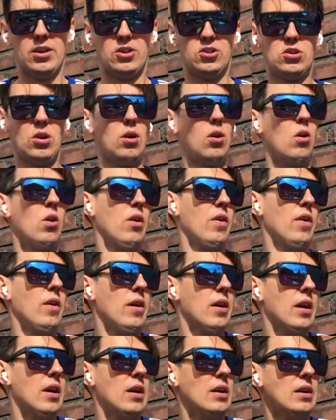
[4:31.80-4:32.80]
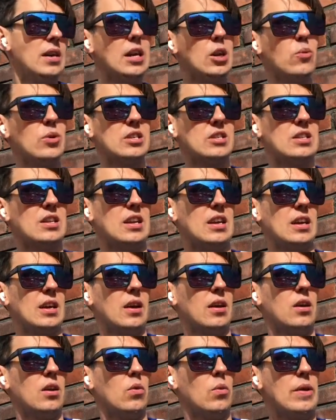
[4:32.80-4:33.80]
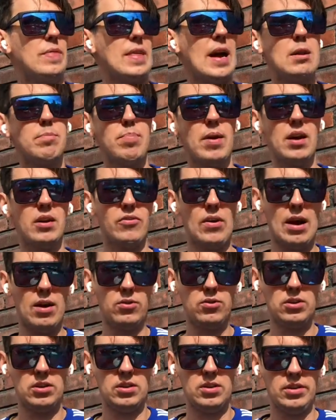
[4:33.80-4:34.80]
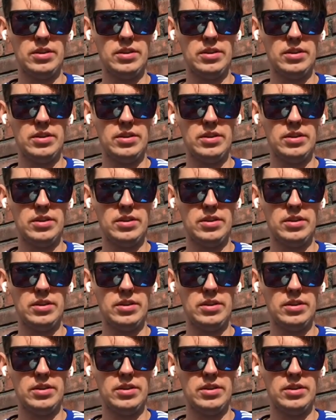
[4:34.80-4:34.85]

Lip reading: So investing with that background